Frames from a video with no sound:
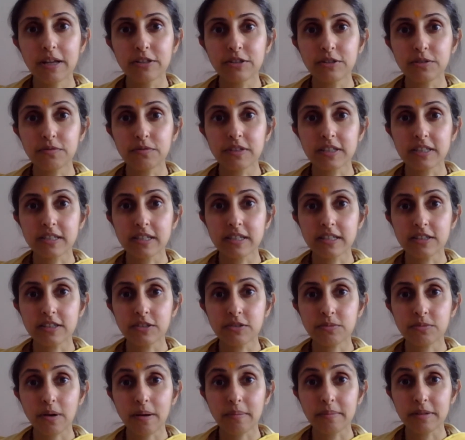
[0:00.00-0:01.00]
went to visit
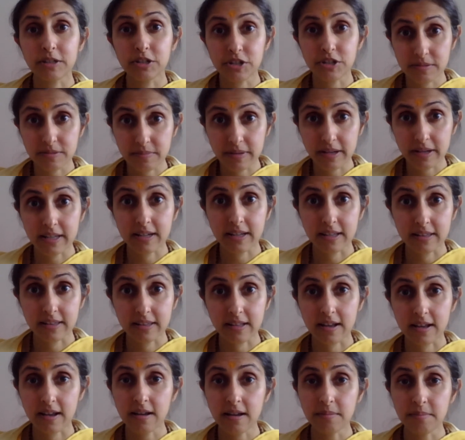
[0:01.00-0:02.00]
Swami
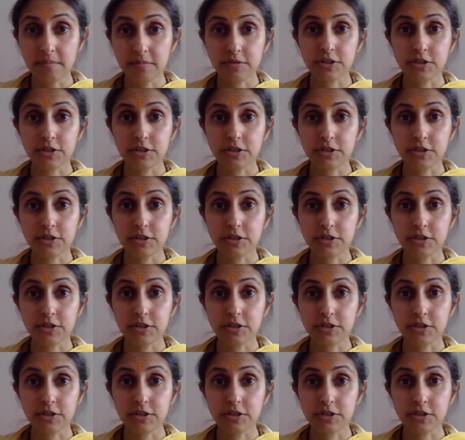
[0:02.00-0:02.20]
Chinmayananda,